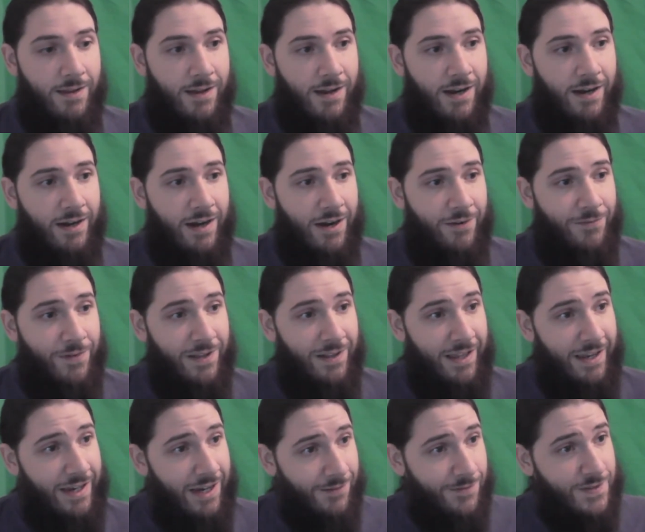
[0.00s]
I feel
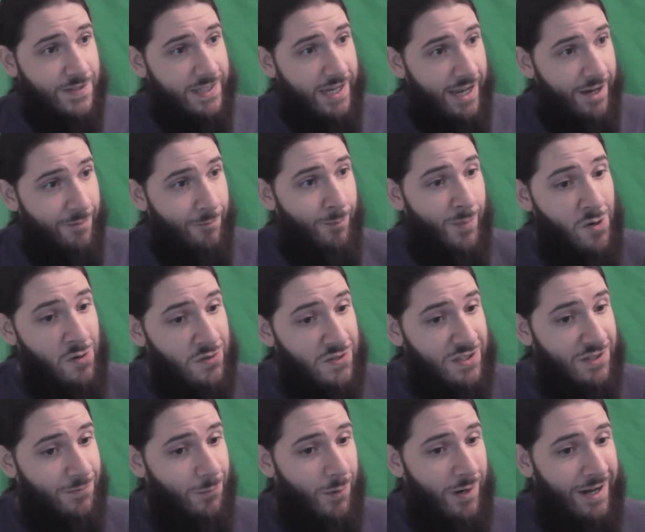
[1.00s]
like I've said
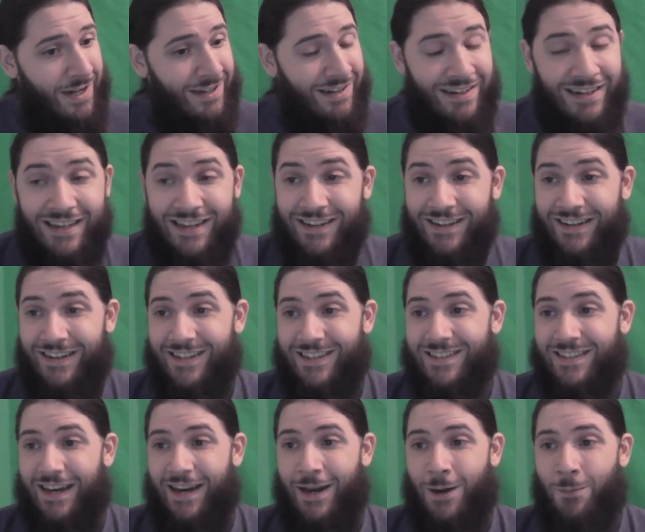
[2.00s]
most of what I needed to
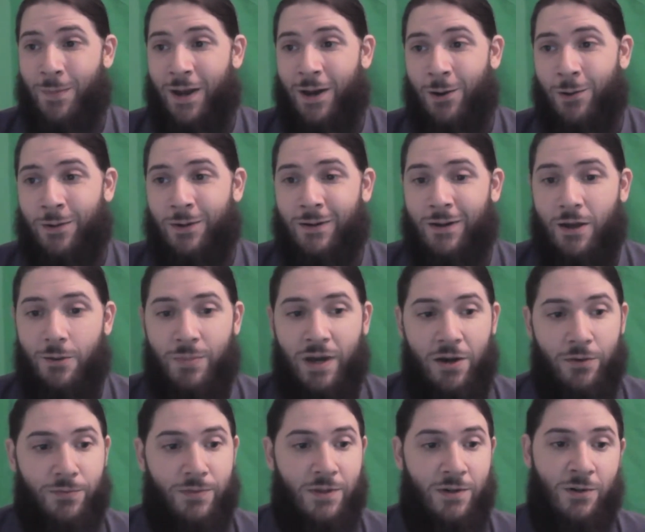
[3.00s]
say
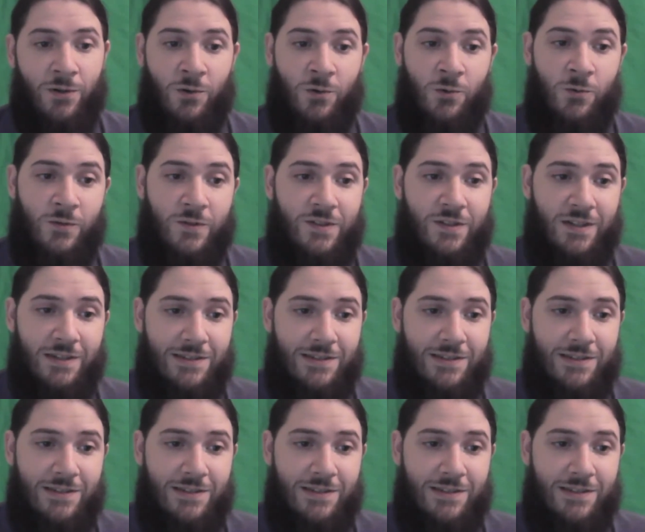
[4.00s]
about the news.